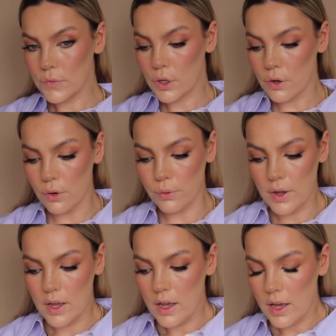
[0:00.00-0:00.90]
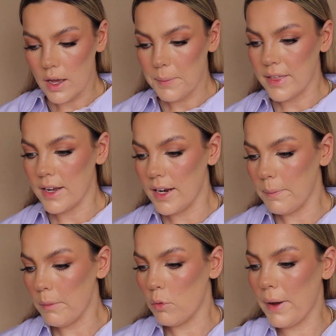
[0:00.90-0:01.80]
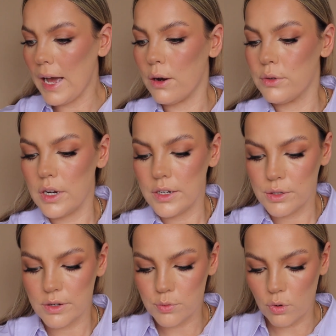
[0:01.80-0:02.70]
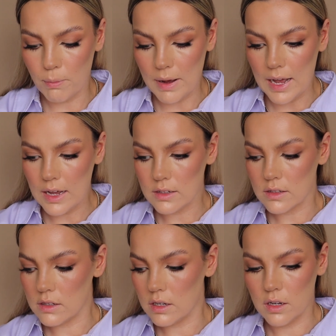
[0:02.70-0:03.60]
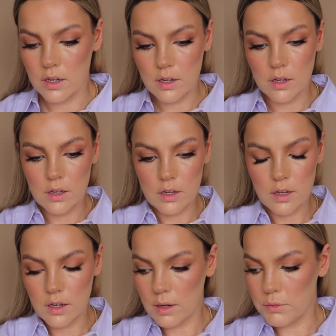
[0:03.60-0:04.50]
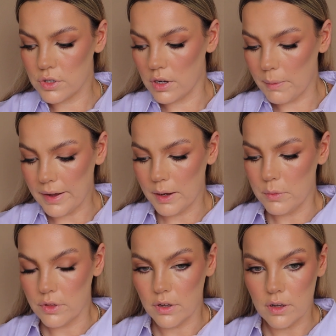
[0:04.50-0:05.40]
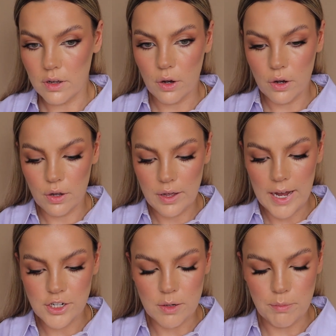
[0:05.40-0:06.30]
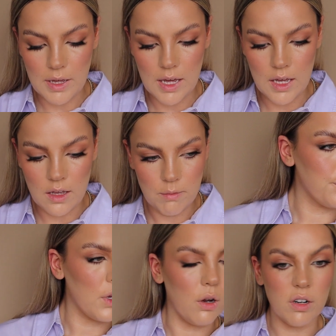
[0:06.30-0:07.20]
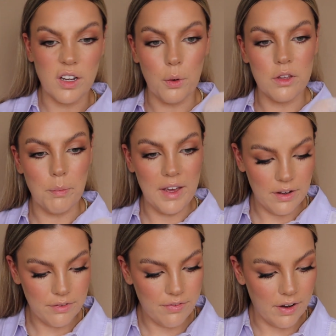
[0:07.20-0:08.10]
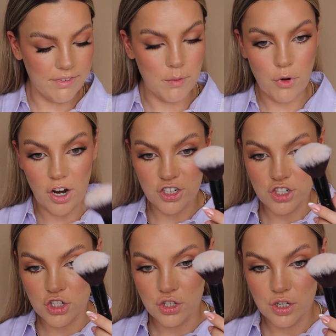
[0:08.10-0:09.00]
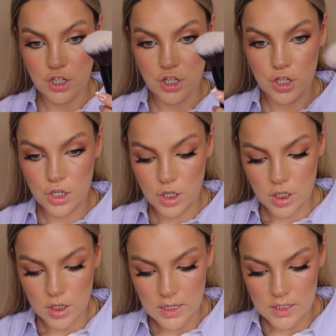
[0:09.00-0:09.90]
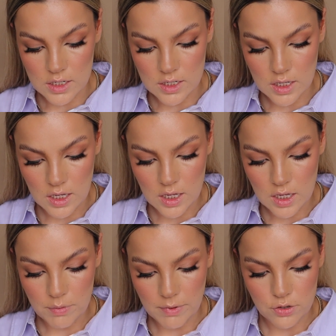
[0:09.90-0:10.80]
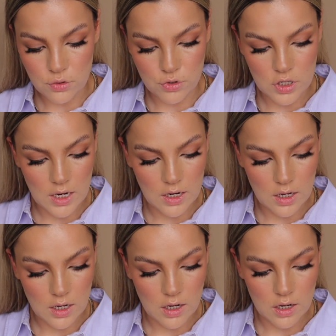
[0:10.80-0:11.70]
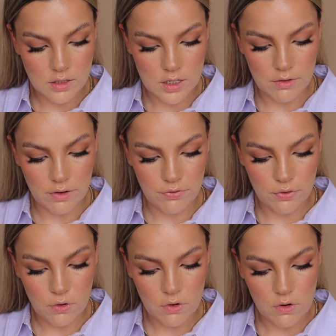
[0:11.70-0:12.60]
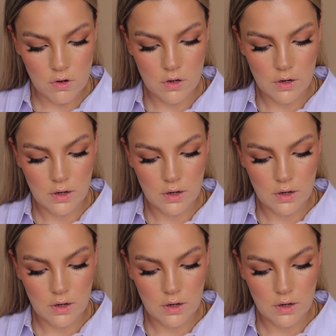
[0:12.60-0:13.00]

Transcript: Cool. I think I need a bit more powder so it's more matte. I'm just going to go back in with the HNB. I'm going to go with a big fluffy brush. This is the by Georgina 04.